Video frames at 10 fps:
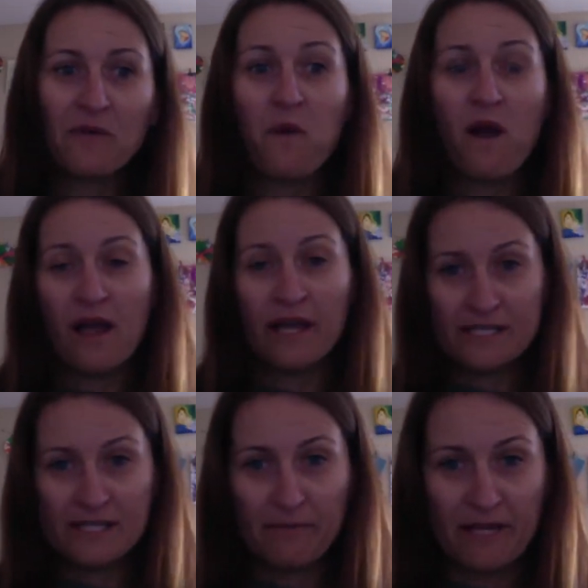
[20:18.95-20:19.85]
why is
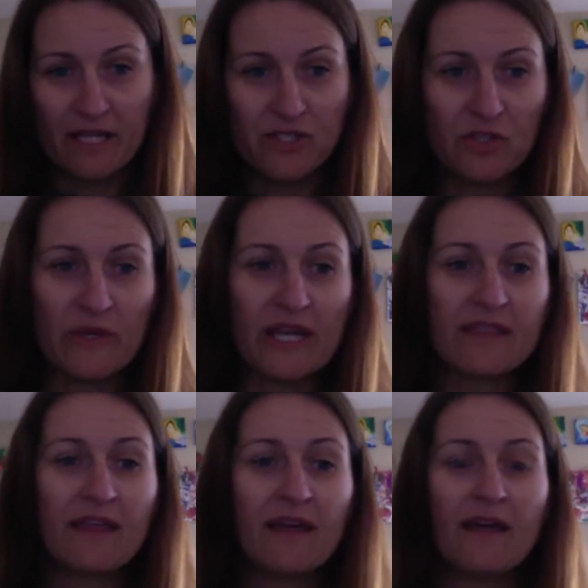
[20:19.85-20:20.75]
somebody doing
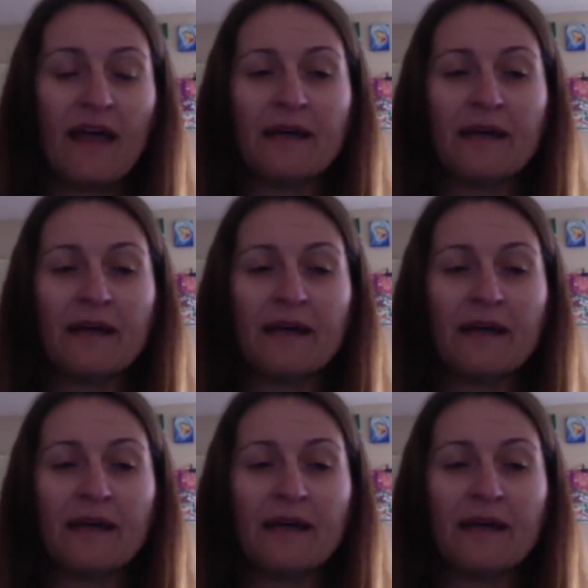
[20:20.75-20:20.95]
the